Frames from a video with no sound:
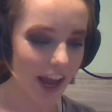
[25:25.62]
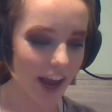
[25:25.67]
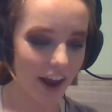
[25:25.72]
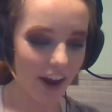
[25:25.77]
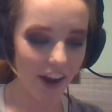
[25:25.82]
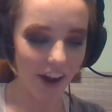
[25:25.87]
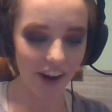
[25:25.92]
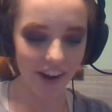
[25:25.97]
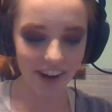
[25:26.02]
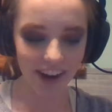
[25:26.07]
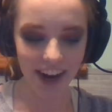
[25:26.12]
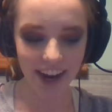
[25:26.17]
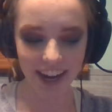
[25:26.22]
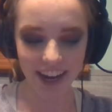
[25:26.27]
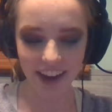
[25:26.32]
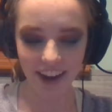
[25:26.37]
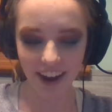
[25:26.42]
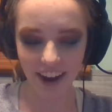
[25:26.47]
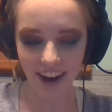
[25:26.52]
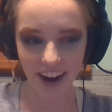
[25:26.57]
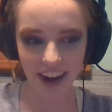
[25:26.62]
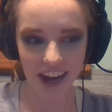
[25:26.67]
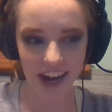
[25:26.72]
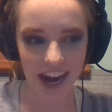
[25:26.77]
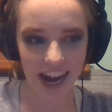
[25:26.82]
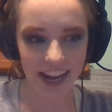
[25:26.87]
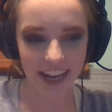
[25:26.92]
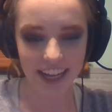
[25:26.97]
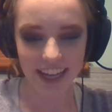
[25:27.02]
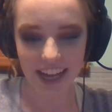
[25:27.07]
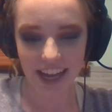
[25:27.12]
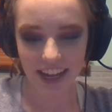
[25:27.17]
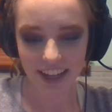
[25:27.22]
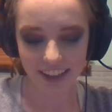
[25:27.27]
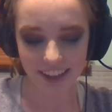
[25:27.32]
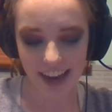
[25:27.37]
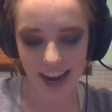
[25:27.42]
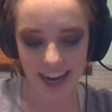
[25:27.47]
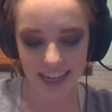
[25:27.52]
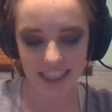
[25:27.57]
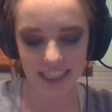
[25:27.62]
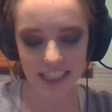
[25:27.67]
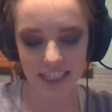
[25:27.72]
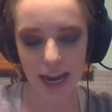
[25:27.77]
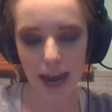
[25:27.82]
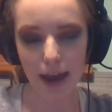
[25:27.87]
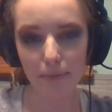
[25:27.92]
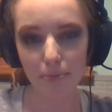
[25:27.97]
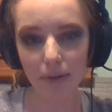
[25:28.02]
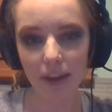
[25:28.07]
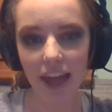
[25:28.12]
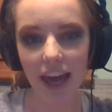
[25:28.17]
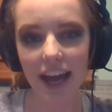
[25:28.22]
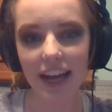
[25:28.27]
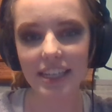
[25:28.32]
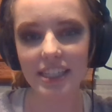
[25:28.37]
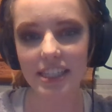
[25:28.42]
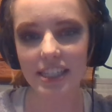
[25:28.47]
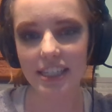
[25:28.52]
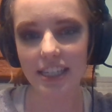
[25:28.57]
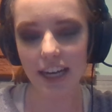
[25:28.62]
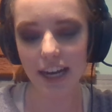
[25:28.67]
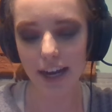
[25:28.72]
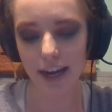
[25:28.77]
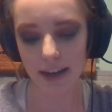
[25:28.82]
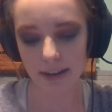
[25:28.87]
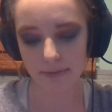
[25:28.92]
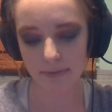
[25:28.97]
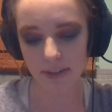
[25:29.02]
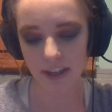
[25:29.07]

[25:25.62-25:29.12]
All right, all right. Last step, last step.